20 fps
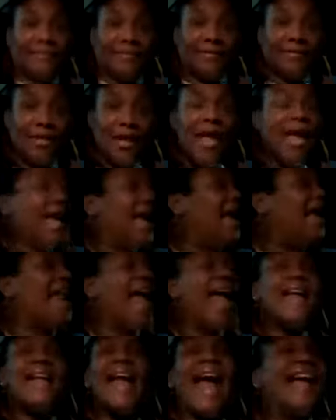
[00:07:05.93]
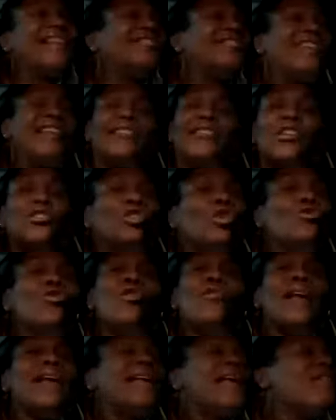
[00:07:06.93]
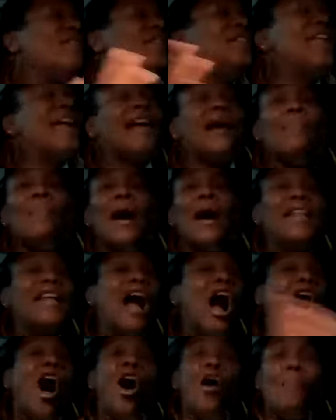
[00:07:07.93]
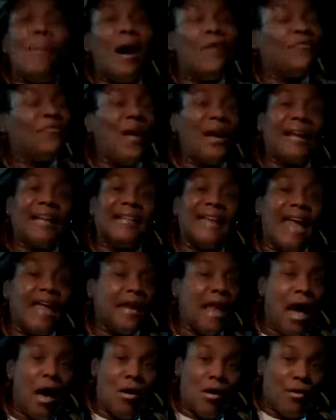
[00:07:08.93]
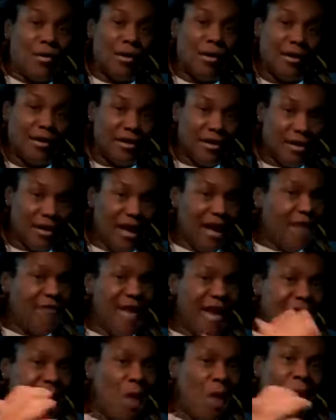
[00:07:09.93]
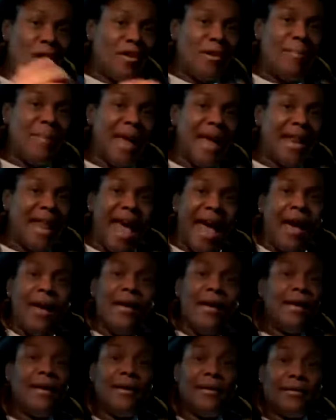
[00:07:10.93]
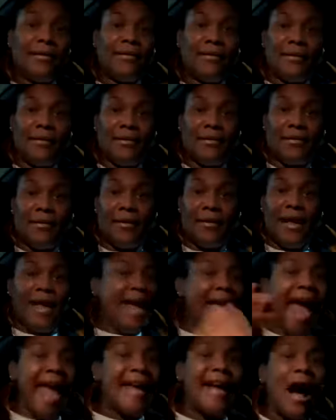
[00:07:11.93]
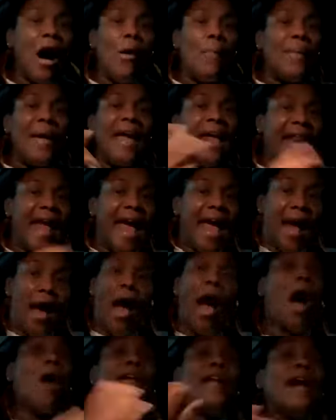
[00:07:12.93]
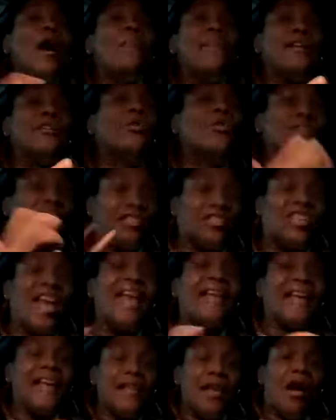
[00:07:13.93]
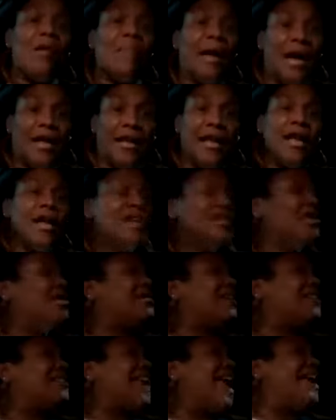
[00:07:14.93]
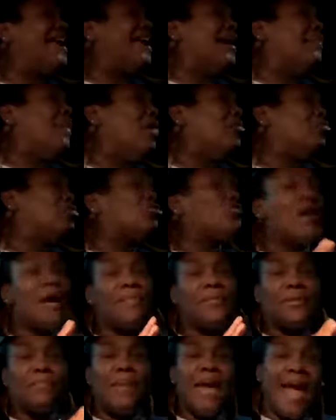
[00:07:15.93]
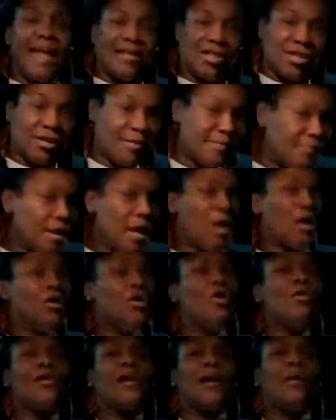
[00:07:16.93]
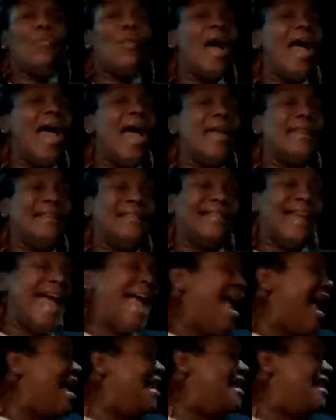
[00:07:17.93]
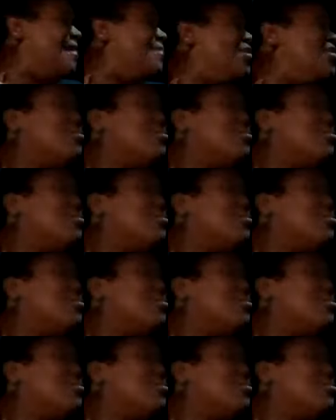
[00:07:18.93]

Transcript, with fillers: Mm. It ain't got shit to do. You can give a nigga money all motherfucking day long. Mm. If he don't want to be there, he ain't gonna be there. All mm. he gonna be doing is taking your money. You can take him on trips, bitch. Mm. You can wear and dine him.